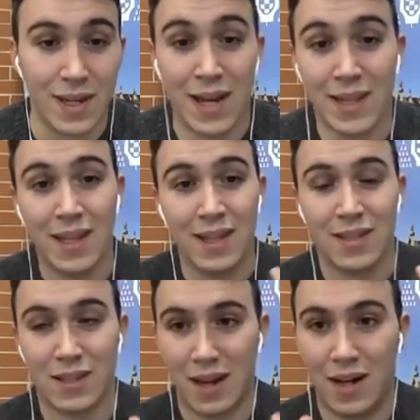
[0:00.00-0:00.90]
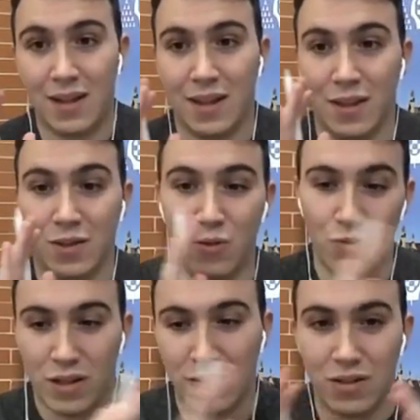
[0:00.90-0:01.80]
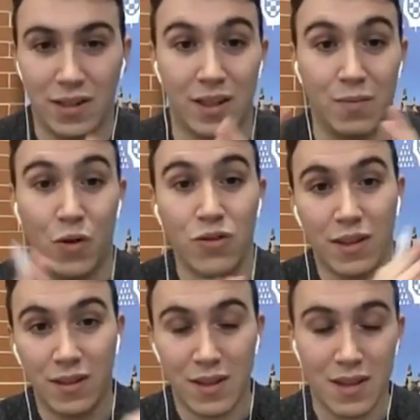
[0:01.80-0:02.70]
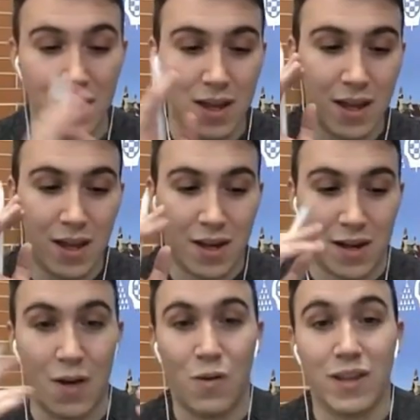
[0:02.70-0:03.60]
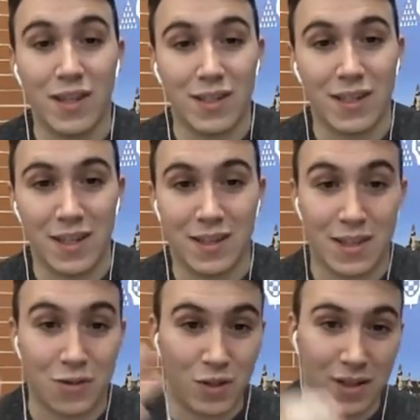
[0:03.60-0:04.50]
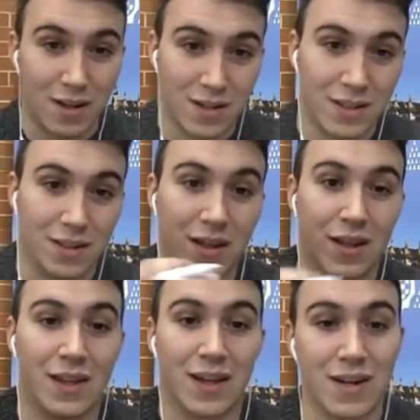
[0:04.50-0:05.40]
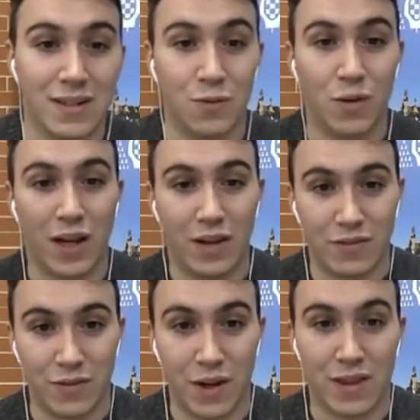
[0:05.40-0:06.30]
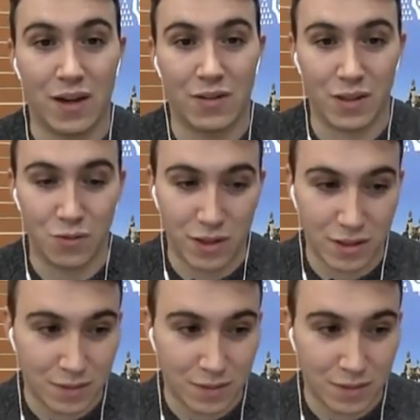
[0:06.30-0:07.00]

And that's are the two sensors that are mounted nowadays in the street cars, in the cars that we have right now in the streets.